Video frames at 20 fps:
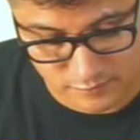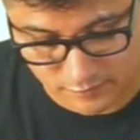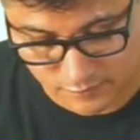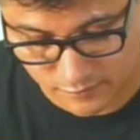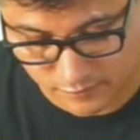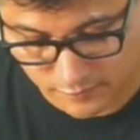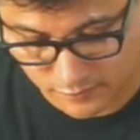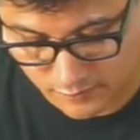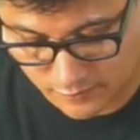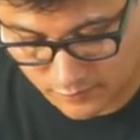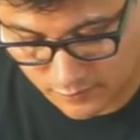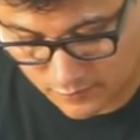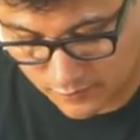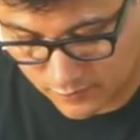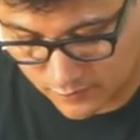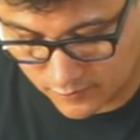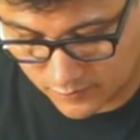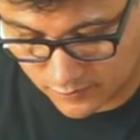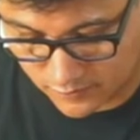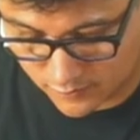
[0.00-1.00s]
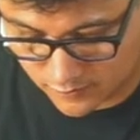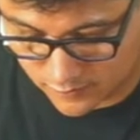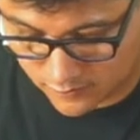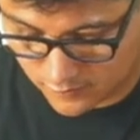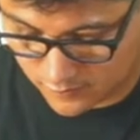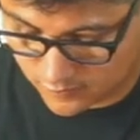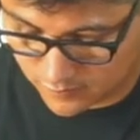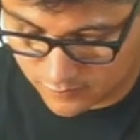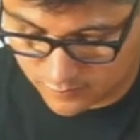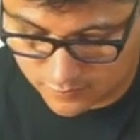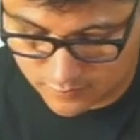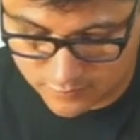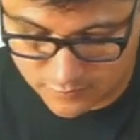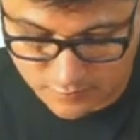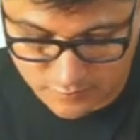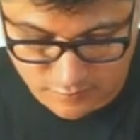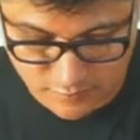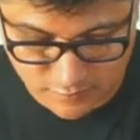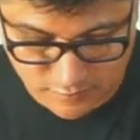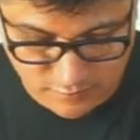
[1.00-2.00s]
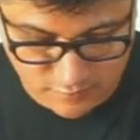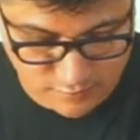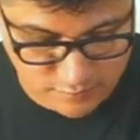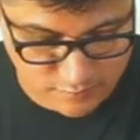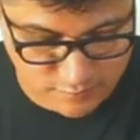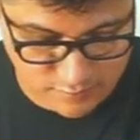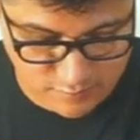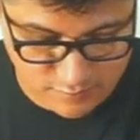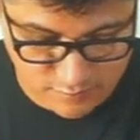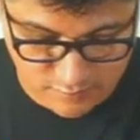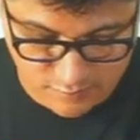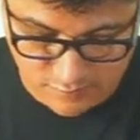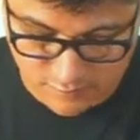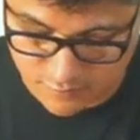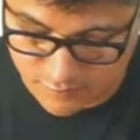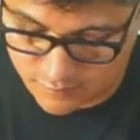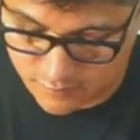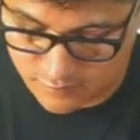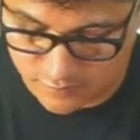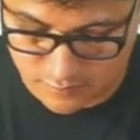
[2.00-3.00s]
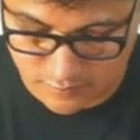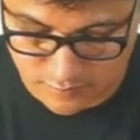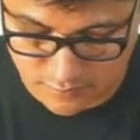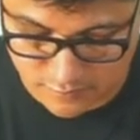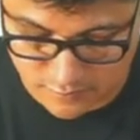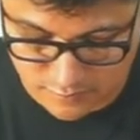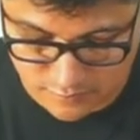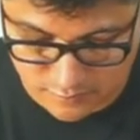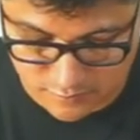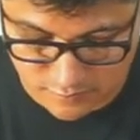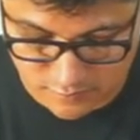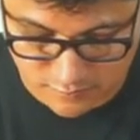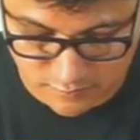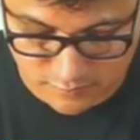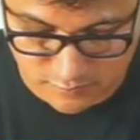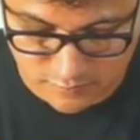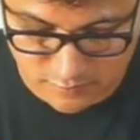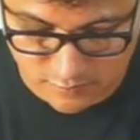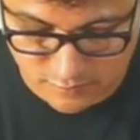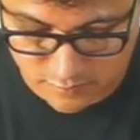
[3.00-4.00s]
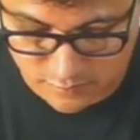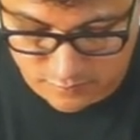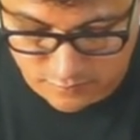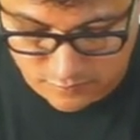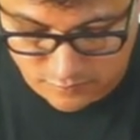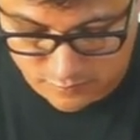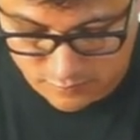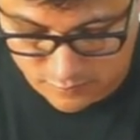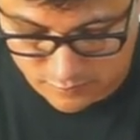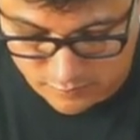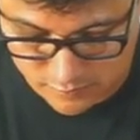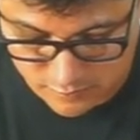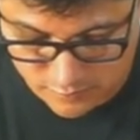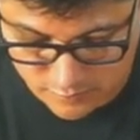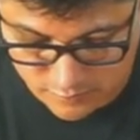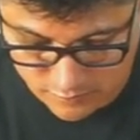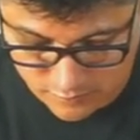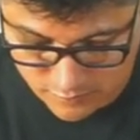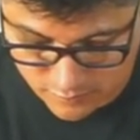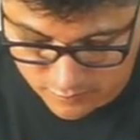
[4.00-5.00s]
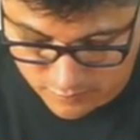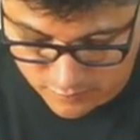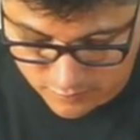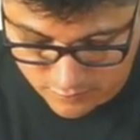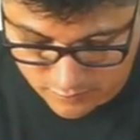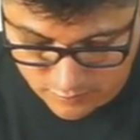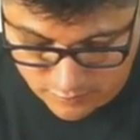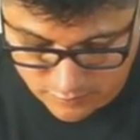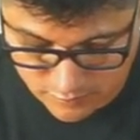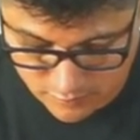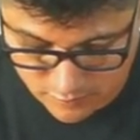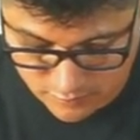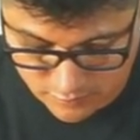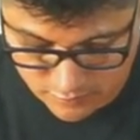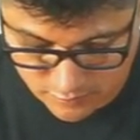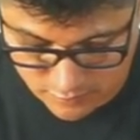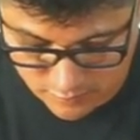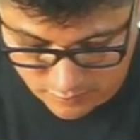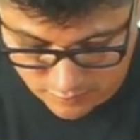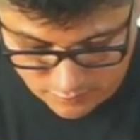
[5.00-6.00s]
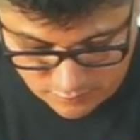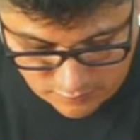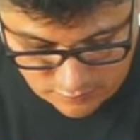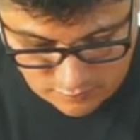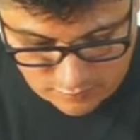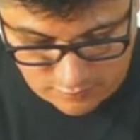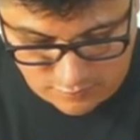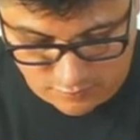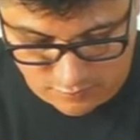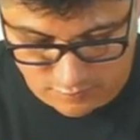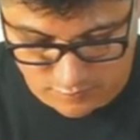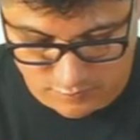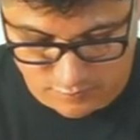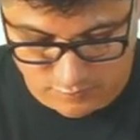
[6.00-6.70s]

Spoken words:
The person shown says nothing.